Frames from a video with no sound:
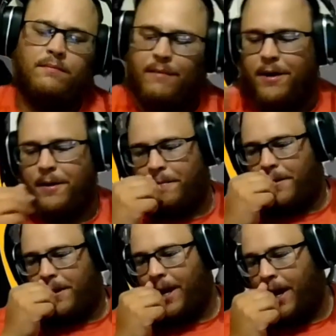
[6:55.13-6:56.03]

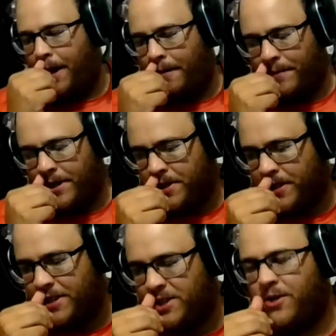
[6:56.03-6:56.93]
Man, I bet
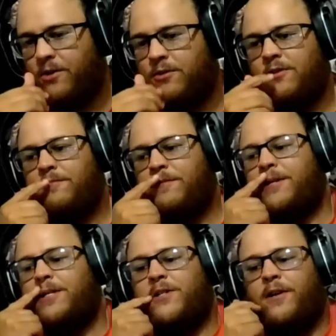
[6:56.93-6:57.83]
you that's a struggle too,
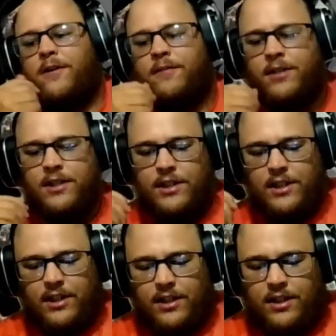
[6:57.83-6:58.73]
because
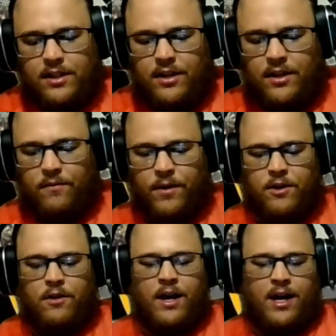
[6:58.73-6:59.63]

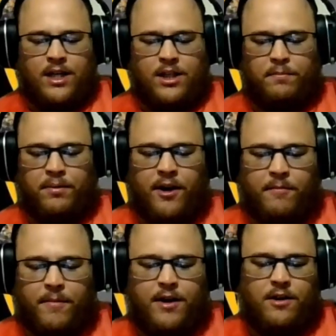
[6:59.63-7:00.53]
when you're as a
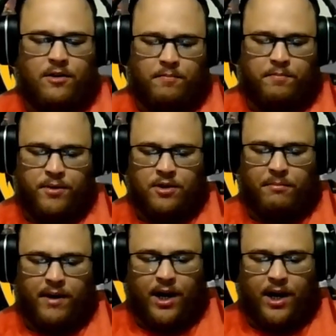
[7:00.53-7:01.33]
player, man, you're putting your